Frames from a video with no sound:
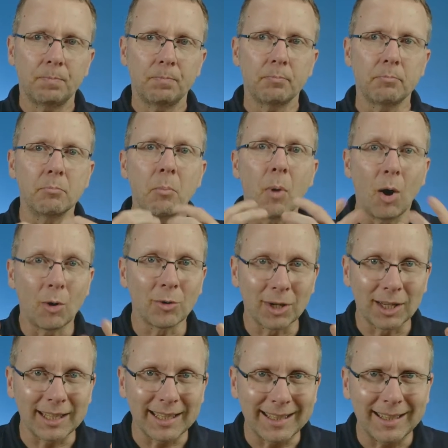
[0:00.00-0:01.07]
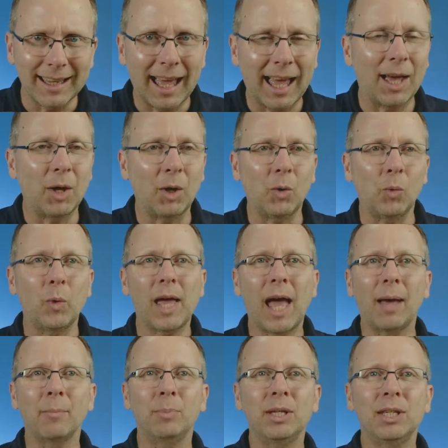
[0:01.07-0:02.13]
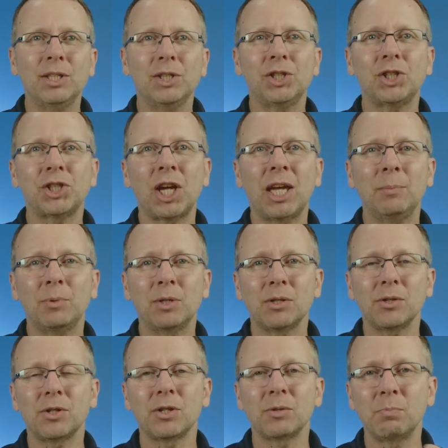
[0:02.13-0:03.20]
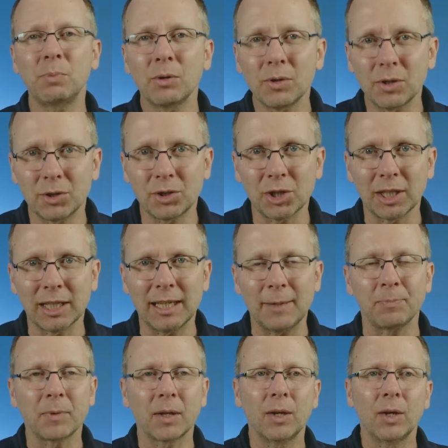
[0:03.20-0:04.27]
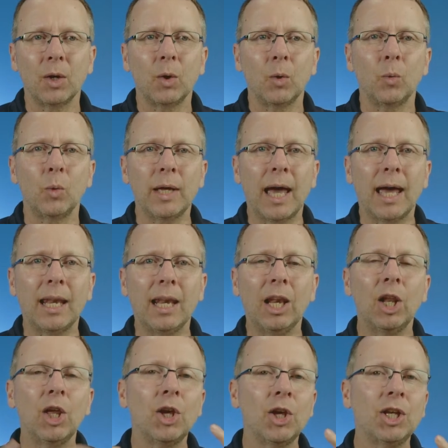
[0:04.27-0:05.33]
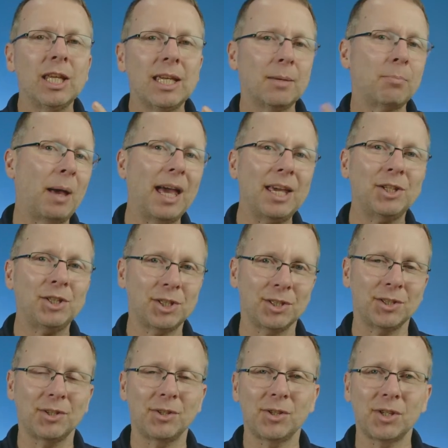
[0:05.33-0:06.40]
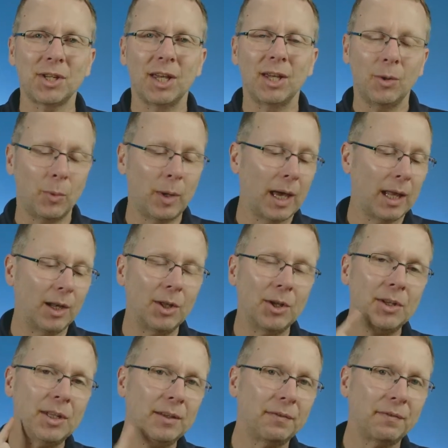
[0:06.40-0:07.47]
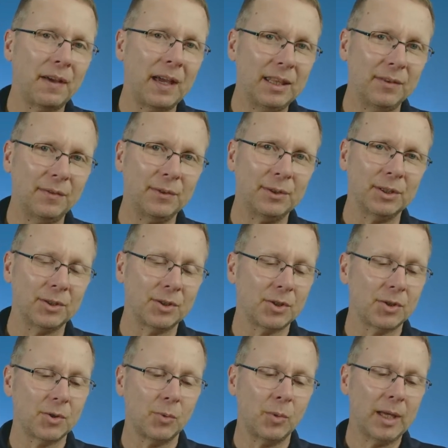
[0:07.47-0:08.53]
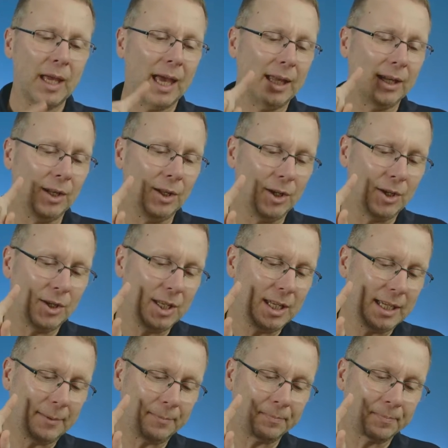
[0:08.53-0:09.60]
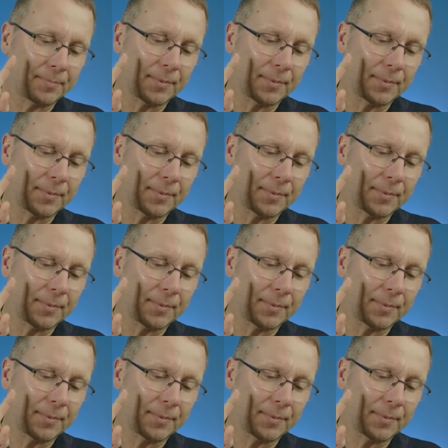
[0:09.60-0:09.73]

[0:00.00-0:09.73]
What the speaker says: morally. We are being shaped spiritually. We are learning patience. We are learning faithfulness. We are learning